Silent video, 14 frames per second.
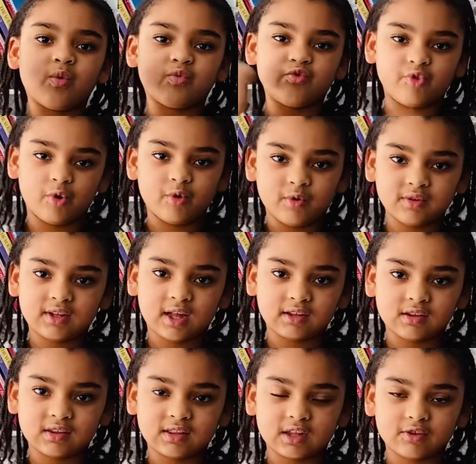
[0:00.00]
ruled that the
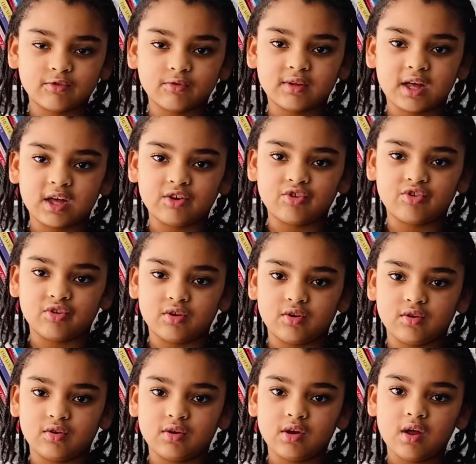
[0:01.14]

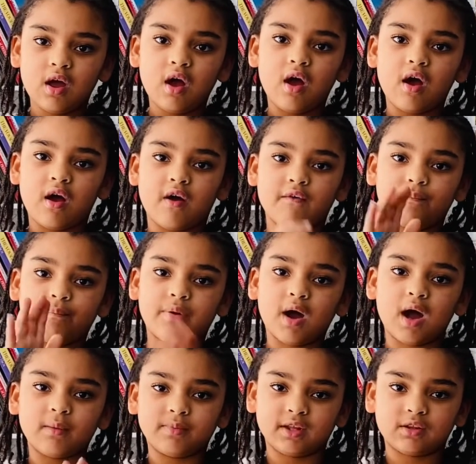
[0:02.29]
segregation of
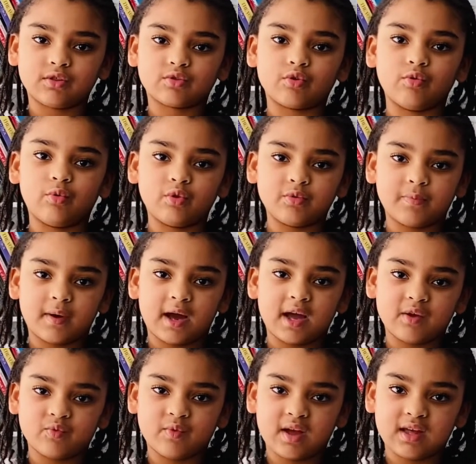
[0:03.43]
public schools by
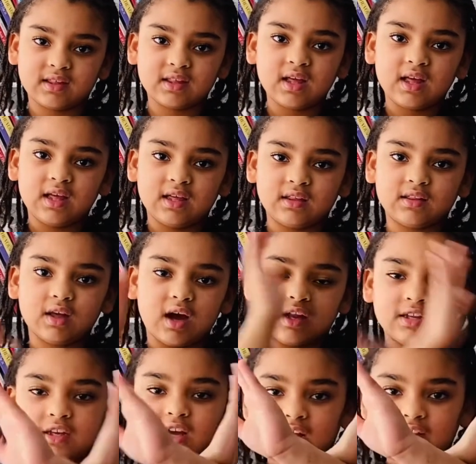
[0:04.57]
race is
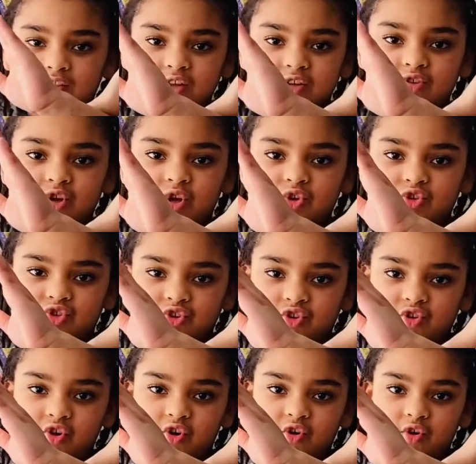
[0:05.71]

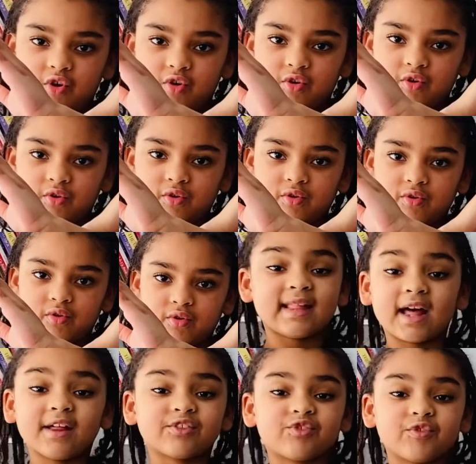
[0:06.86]
unconstitutional. Now
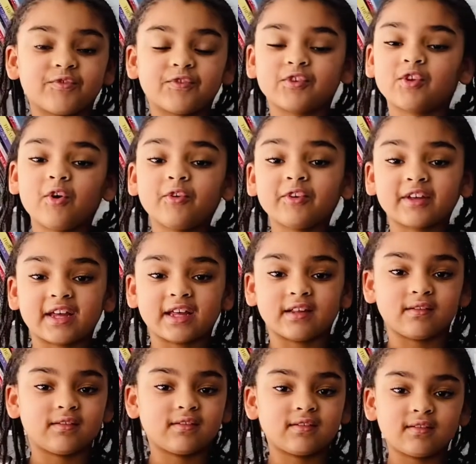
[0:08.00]
let's do for the older
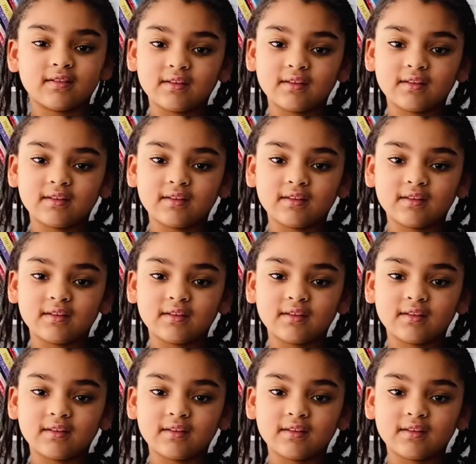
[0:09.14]
kids